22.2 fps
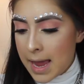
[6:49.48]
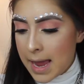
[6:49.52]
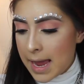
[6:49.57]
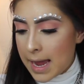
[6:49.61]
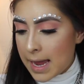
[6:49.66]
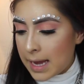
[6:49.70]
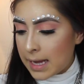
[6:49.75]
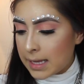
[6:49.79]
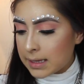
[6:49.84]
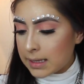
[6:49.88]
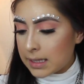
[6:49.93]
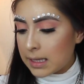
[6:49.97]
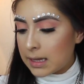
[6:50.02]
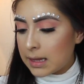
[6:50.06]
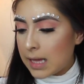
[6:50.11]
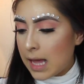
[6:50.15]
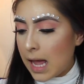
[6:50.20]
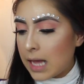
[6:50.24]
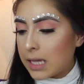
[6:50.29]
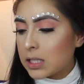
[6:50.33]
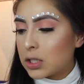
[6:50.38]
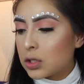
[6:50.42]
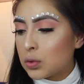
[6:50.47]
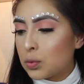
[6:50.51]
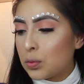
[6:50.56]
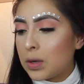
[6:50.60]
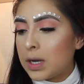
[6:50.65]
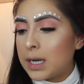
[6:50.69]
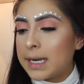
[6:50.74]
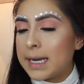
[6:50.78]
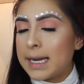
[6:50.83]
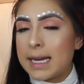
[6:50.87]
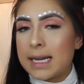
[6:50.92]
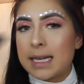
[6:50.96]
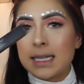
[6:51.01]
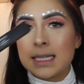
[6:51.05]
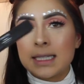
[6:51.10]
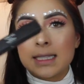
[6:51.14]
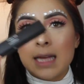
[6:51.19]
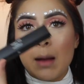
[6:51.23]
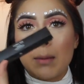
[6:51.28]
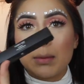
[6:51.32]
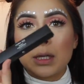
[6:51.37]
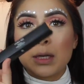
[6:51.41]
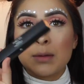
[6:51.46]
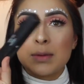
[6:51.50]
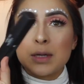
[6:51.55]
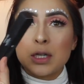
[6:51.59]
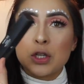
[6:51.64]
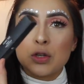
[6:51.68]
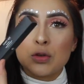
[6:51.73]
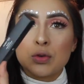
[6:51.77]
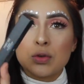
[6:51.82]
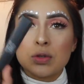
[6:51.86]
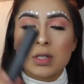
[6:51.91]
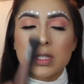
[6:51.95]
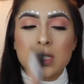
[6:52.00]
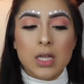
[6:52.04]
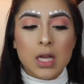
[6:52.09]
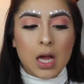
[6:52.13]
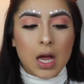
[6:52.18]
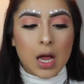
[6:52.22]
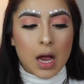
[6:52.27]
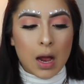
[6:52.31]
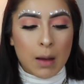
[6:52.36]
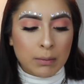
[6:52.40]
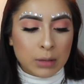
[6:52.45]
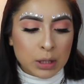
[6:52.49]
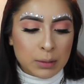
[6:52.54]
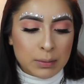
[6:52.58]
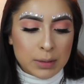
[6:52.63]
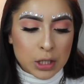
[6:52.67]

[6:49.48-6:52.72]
And the last one is I'm going to